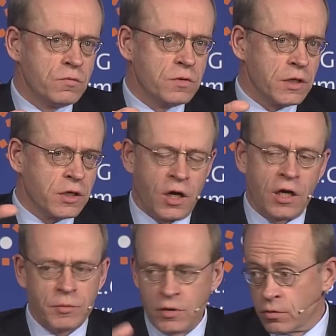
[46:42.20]
the
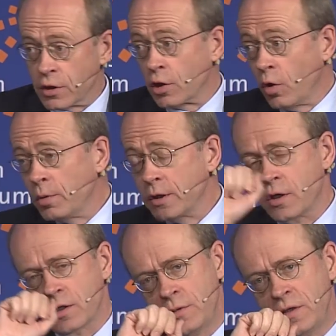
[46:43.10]
economy or the global
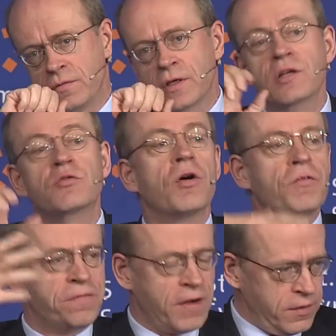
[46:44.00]
economy even can grow
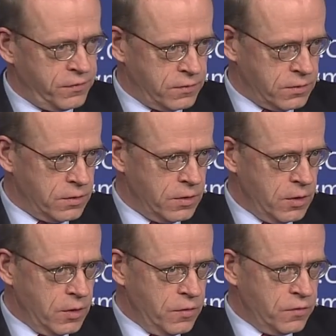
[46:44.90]
faster
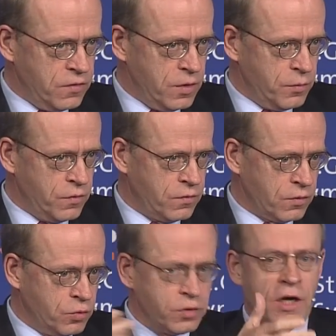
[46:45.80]
seems
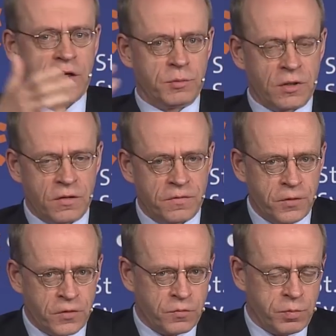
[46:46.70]
a good argument in the
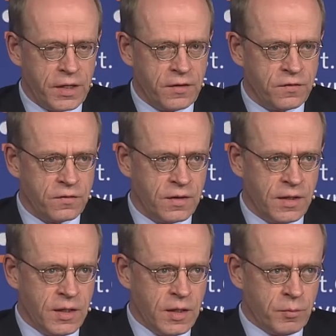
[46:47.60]
first place.
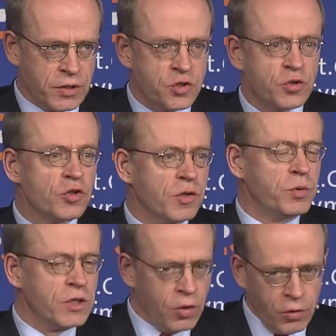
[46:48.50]
But it should not
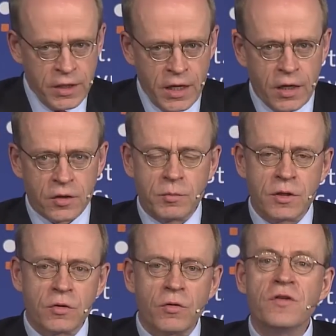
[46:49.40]
be the only
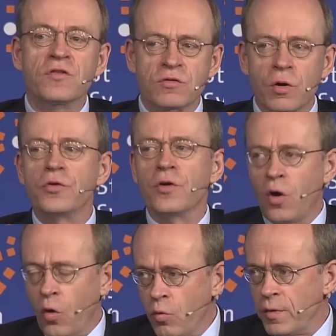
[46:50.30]
argument, nor is growth
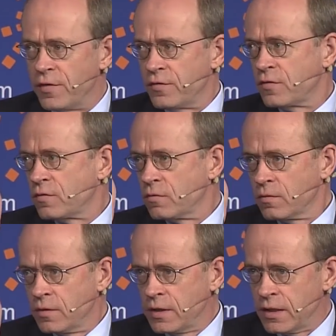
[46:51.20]
always
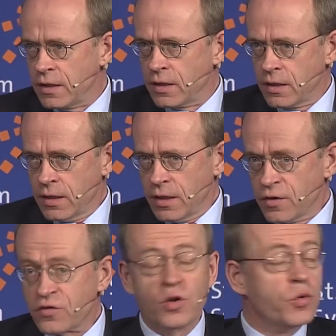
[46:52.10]
the
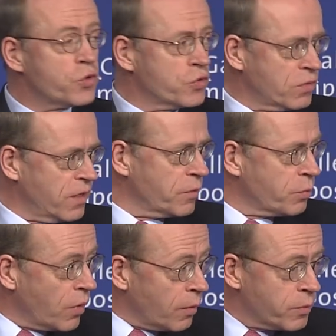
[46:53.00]
solution to every
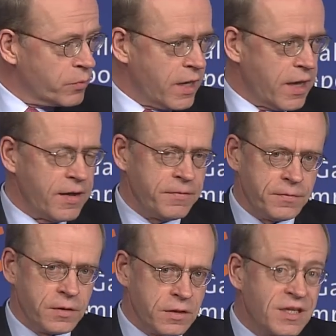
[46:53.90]
problem we
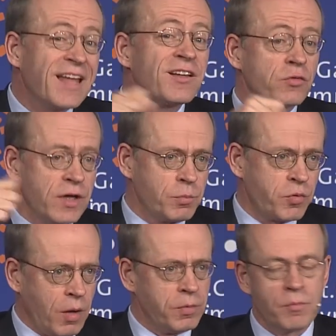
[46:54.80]
have. And it can create
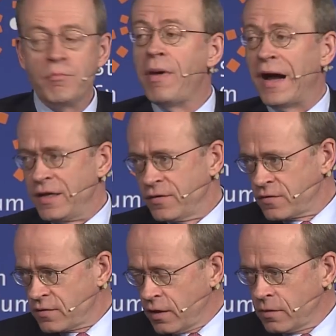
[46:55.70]
problem by
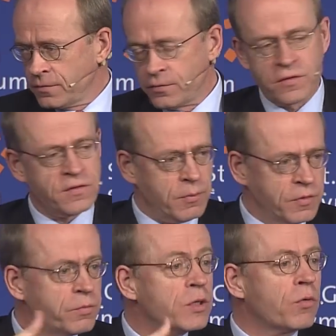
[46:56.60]
itself, for
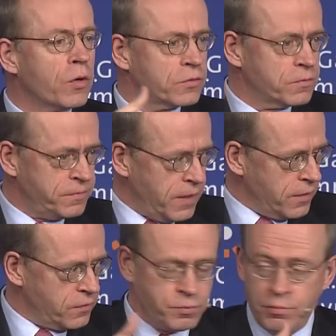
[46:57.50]
example, if we grow too
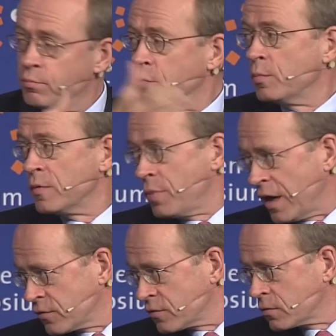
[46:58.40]
fast, boom and
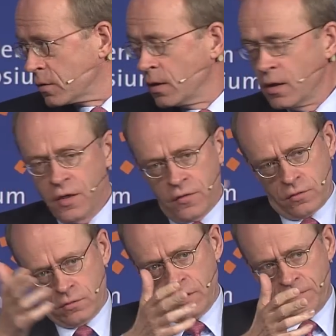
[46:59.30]
bust. So